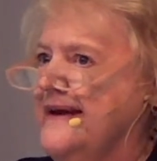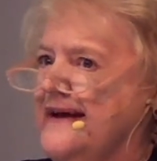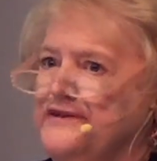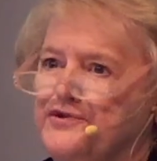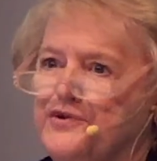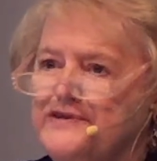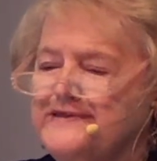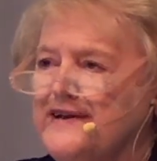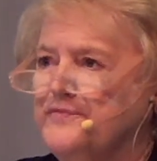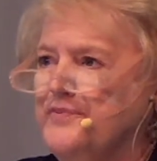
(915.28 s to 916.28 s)
And you
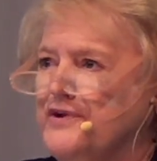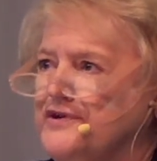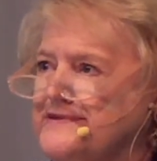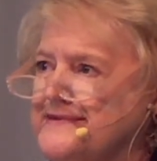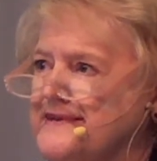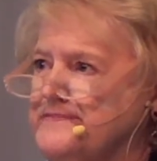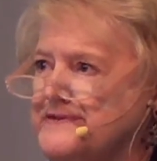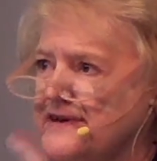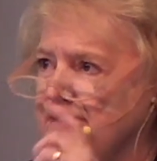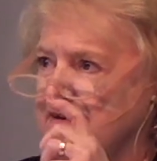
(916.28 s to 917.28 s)
notice our prayer
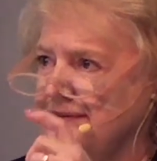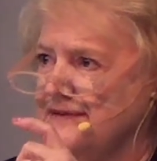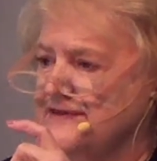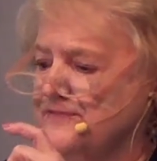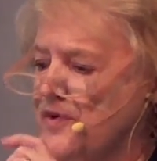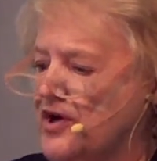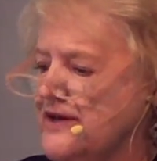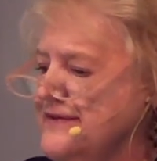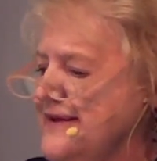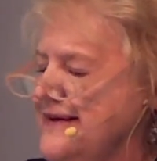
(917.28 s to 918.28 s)
slips are
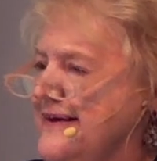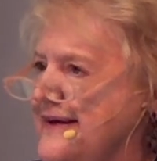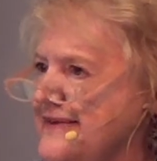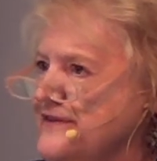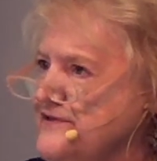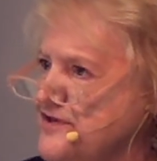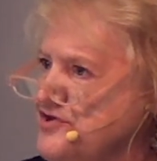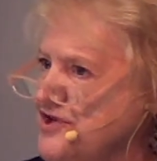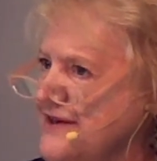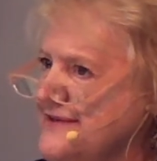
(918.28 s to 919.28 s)
small. There's a
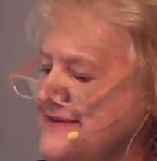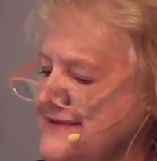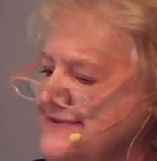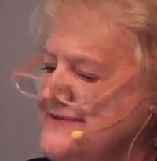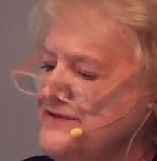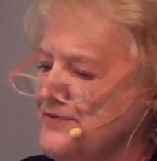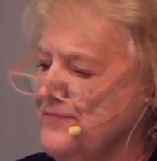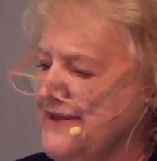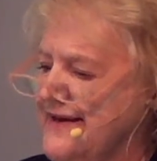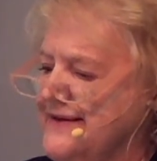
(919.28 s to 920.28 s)
checklist
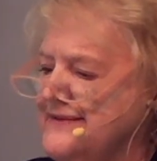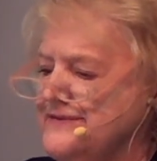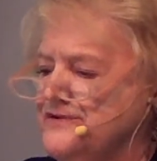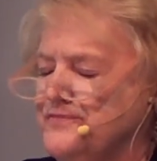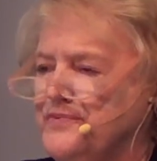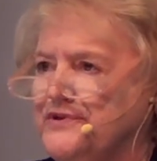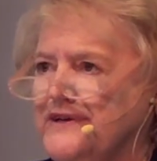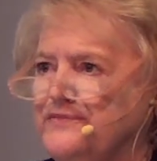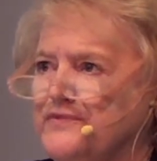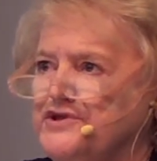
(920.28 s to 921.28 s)
or blank to put
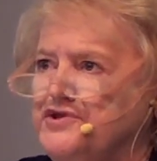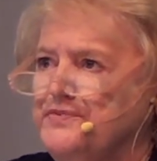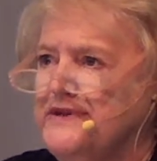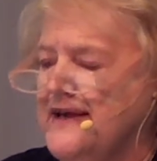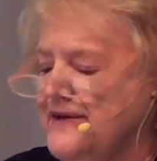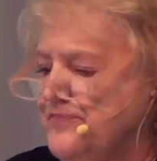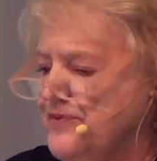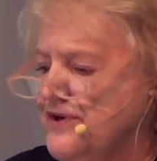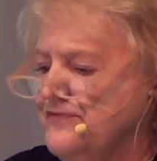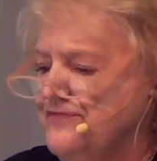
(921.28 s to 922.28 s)
in what you would like
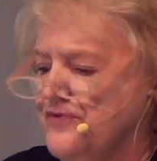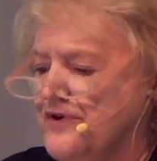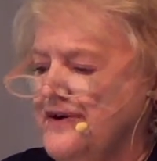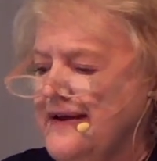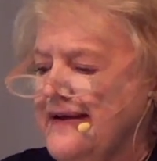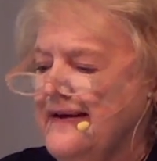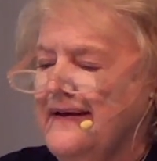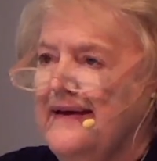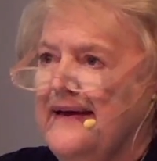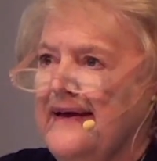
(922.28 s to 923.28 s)
prayer for.
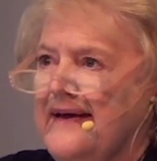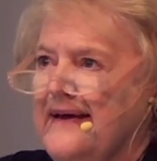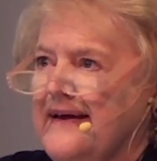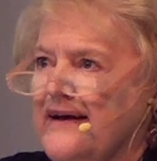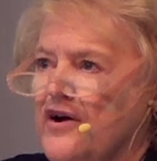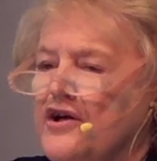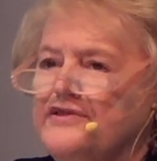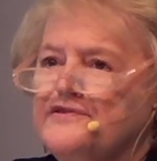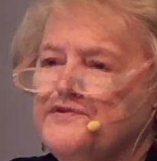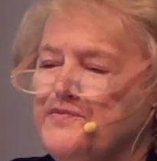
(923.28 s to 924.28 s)
All
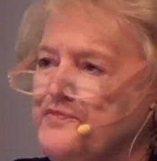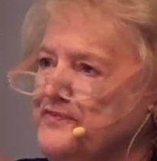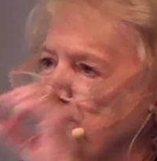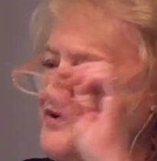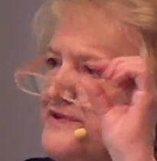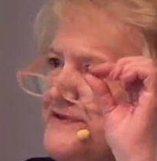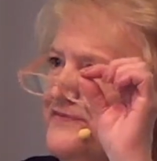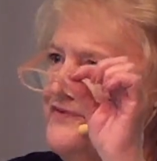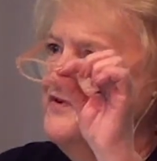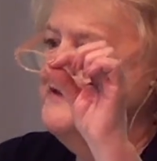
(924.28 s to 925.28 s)
there's room for is the
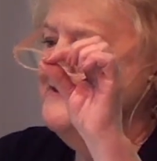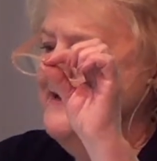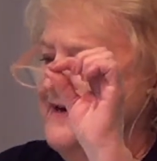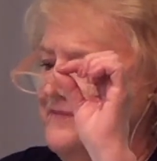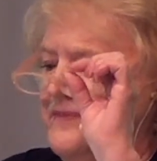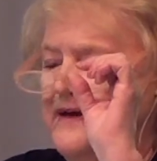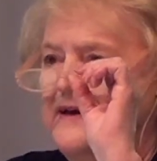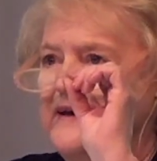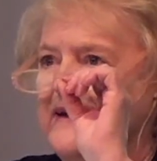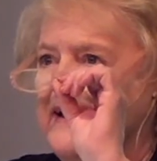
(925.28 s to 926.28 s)
first name
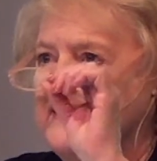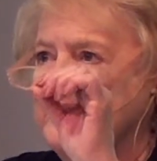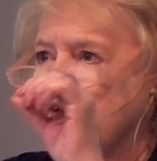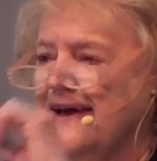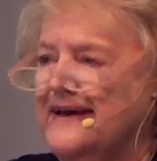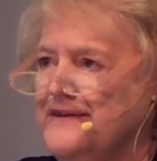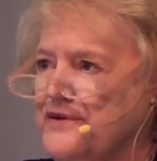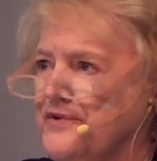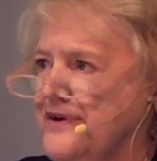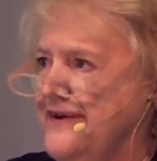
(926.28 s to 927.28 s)
and the
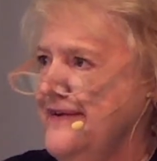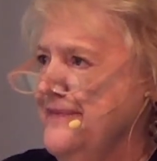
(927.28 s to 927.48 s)
category.